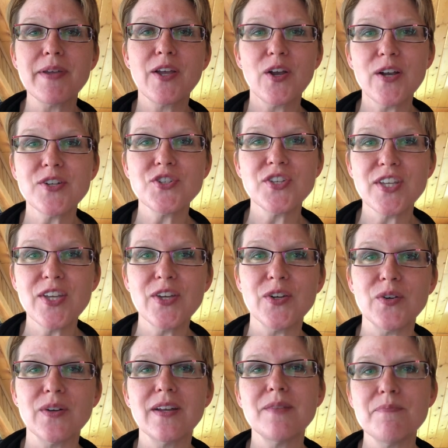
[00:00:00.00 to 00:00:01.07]
encouraging
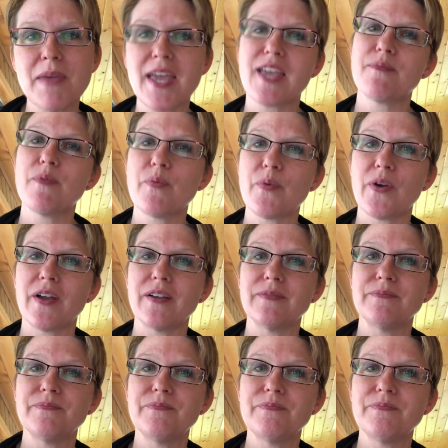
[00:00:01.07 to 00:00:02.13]
you, make a memorial
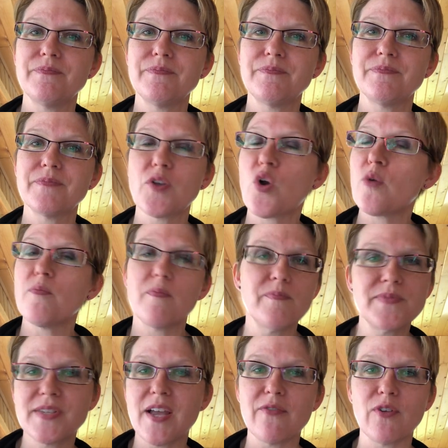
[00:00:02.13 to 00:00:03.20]
or
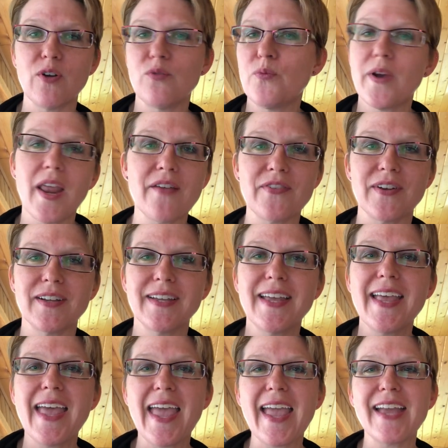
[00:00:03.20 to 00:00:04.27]
several, whatever.
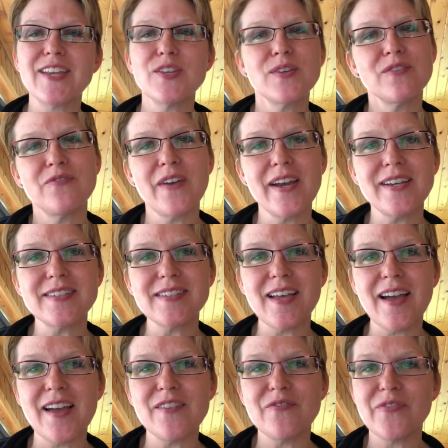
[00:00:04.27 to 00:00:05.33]
And you can find us
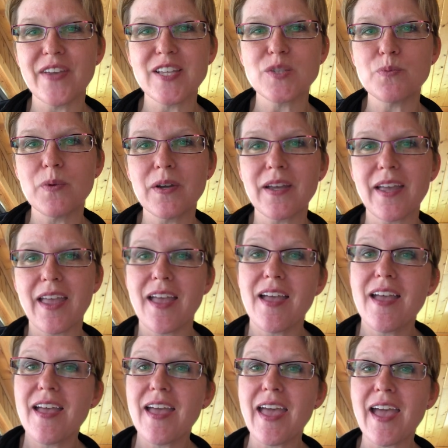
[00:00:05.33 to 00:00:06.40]
on Facebook
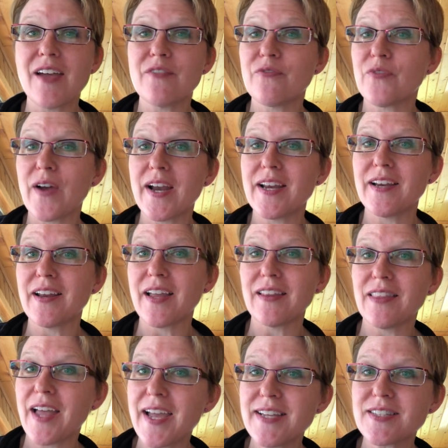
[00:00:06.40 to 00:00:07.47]
at Friday
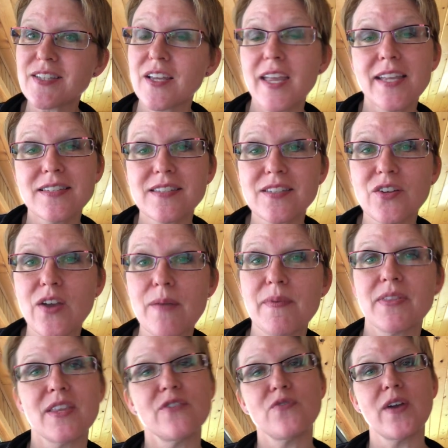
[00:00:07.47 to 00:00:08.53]
Night Light, Instagram
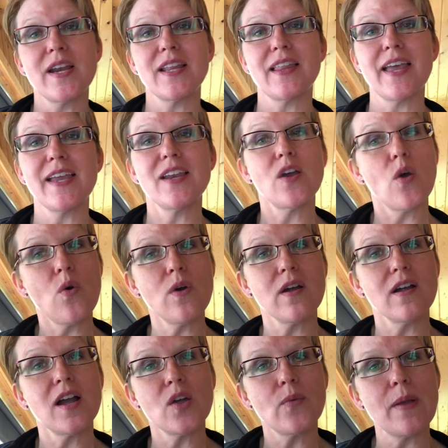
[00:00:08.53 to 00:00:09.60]
at The Friday Light,
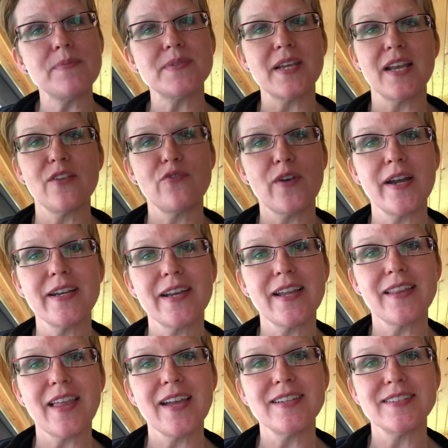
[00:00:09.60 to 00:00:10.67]
or our website at
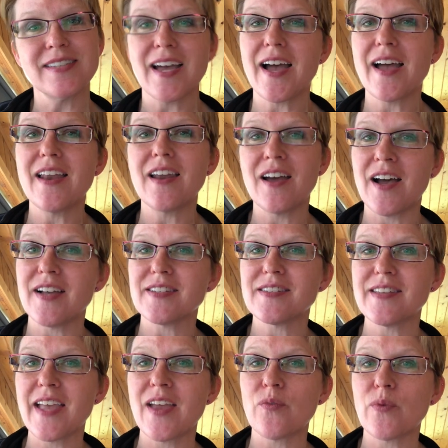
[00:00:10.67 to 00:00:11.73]

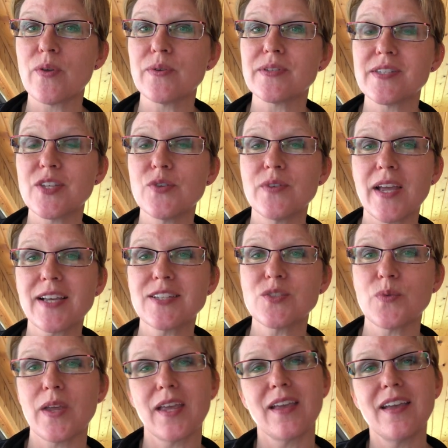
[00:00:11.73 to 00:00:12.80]
FridayNightLight.us. And we will see you
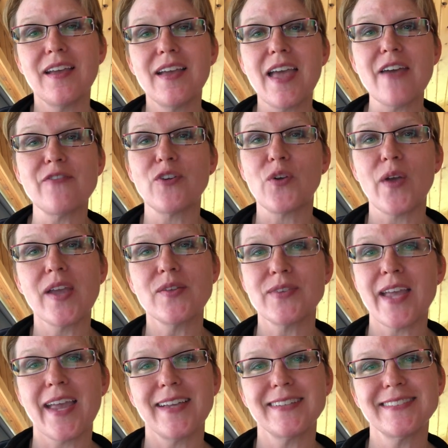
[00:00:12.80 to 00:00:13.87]
next week. Have a great
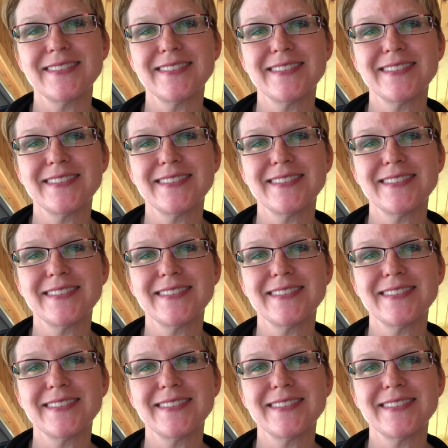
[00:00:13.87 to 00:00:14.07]
day.